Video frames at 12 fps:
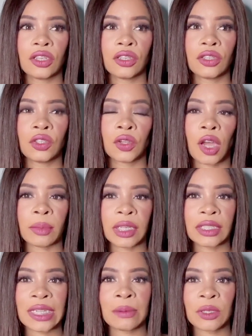to come to
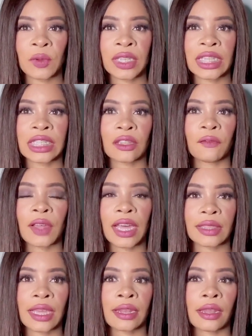terms with is the fact
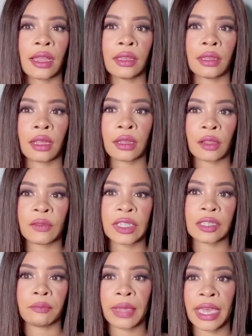that a lot of these
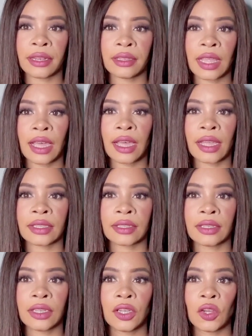men that
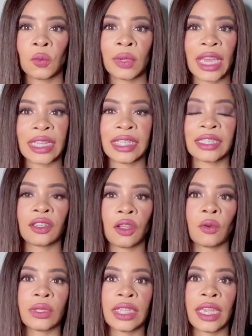we are dating
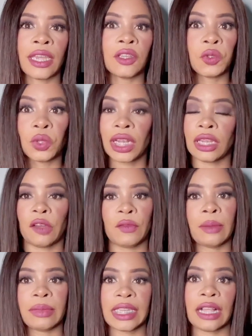out here do not love
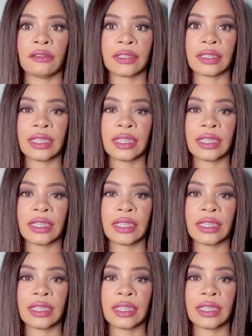themselves.